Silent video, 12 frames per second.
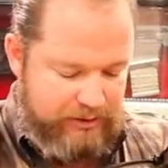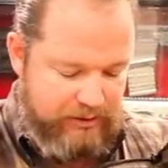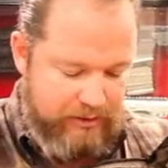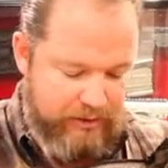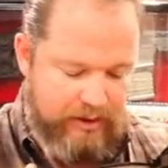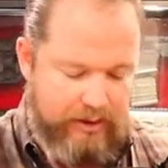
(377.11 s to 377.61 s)

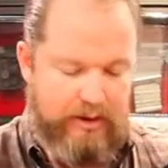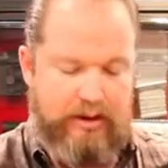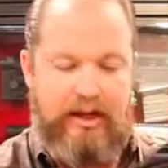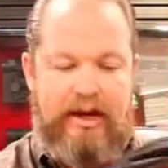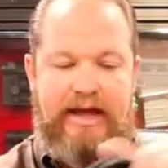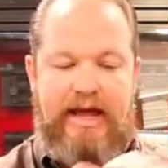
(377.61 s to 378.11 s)

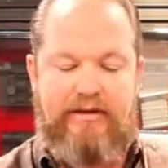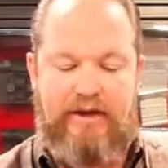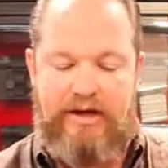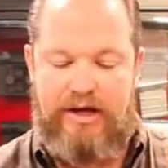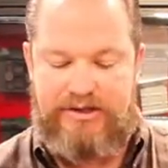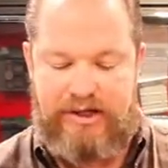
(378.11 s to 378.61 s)
And again, the
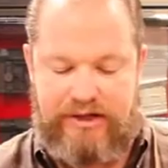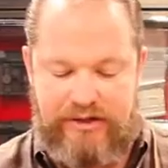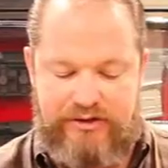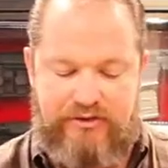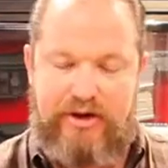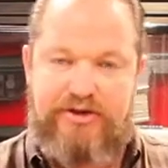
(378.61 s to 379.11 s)
gusseted
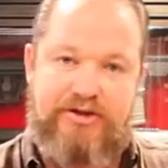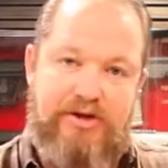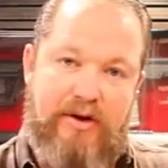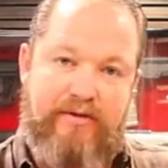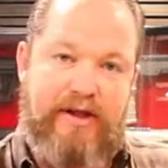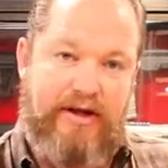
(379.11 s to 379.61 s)
construction
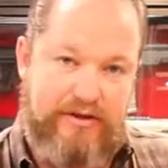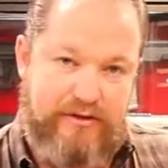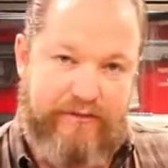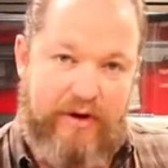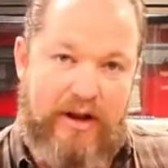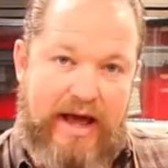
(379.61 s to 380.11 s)
so everything doesn't
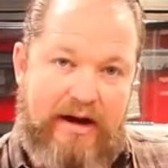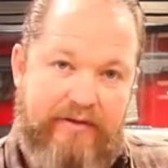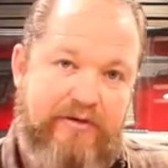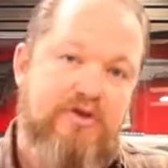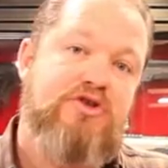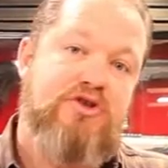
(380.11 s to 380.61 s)
fall out
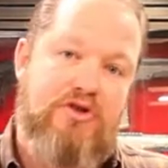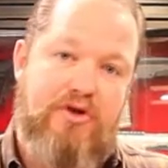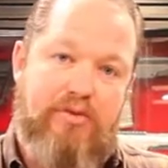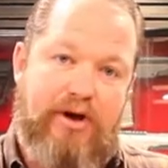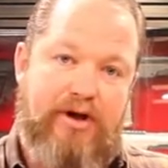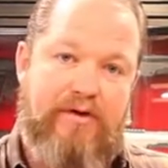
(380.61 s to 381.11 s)
should you
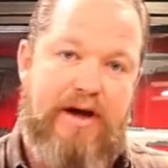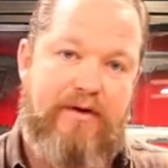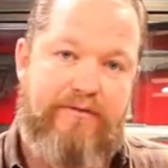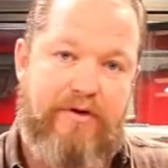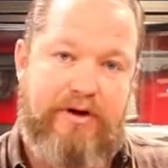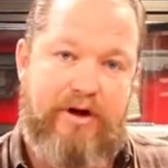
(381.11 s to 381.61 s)
bring it around
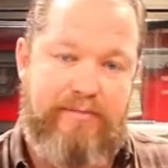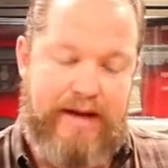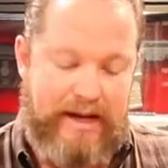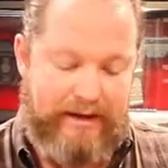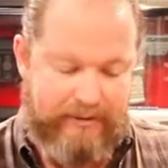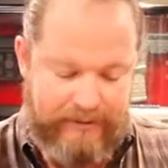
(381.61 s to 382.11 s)
in front of your body.